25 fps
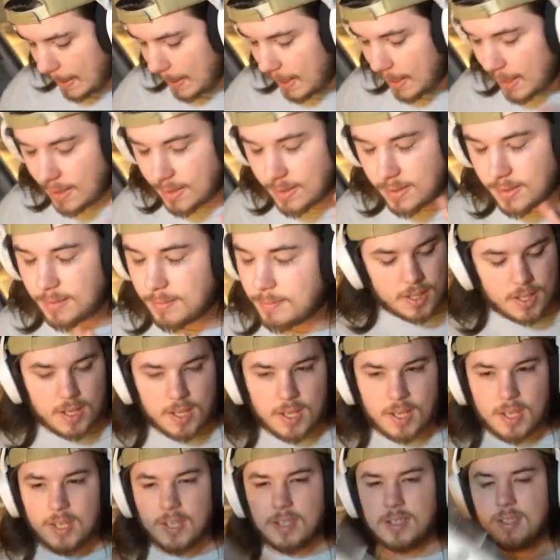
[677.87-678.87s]
It
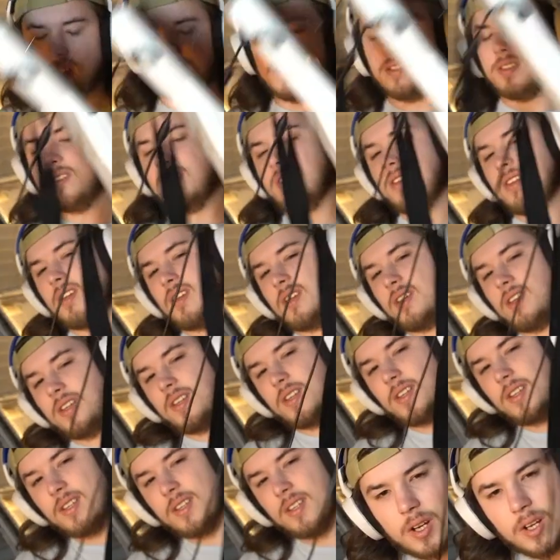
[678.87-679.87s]
is
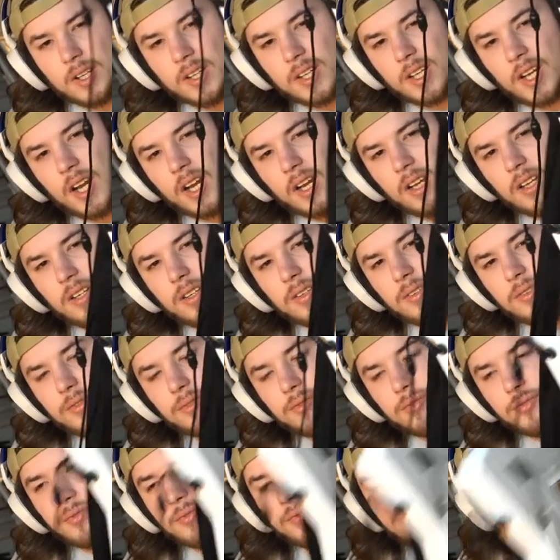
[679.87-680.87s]
kind of
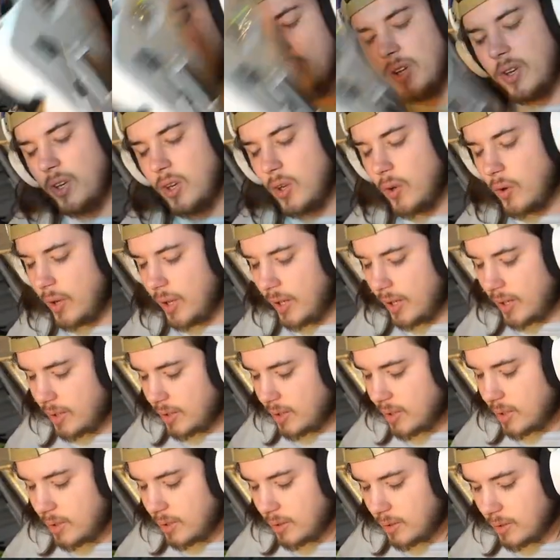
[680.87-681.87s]
annoying
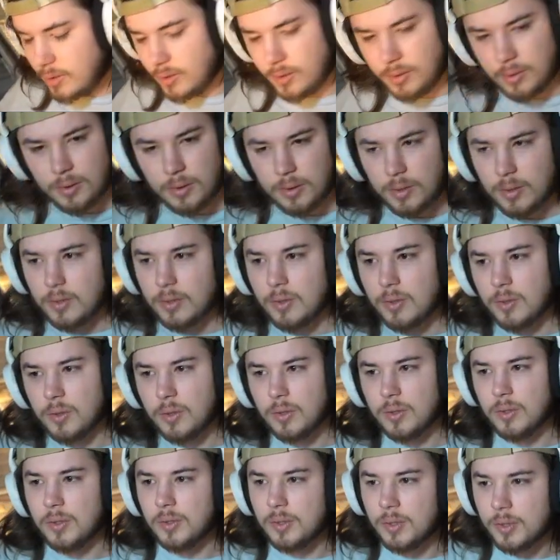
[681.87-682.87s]
to
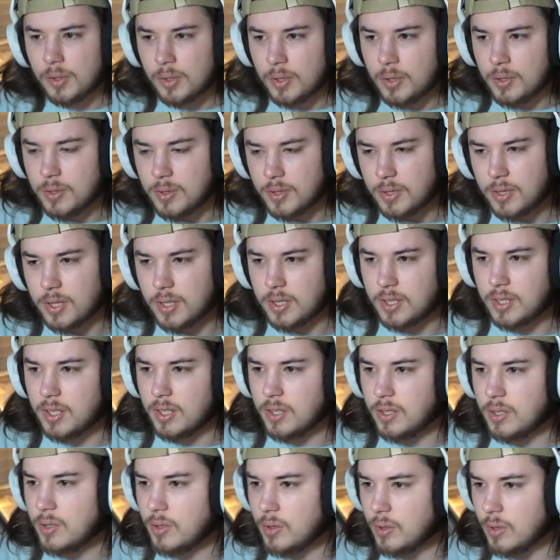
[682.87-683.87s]
use this
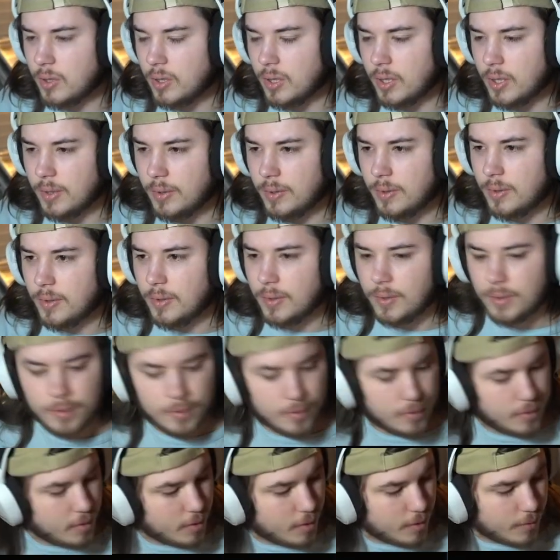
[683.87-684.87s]
controller
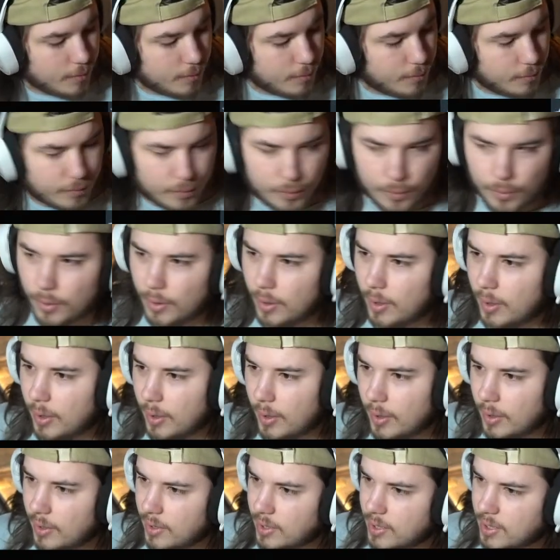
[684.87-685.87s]
for
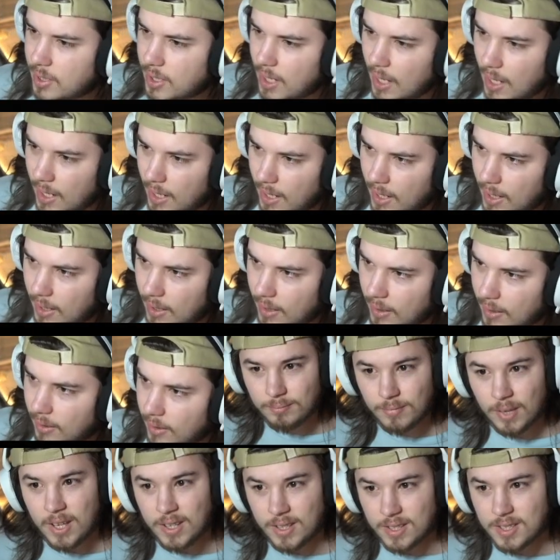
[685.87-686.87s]
skating
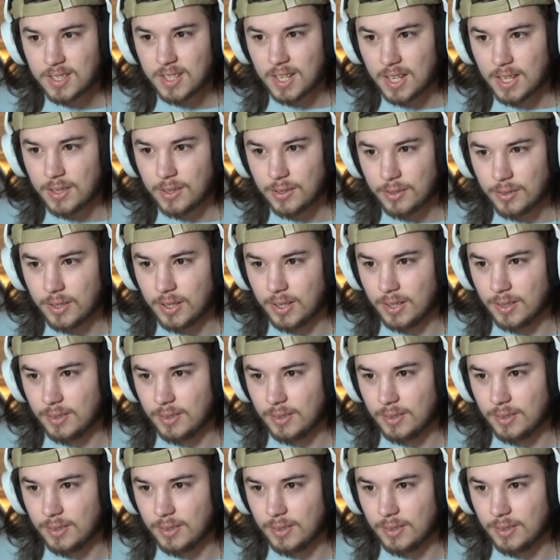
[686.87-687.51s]
in Skate 3.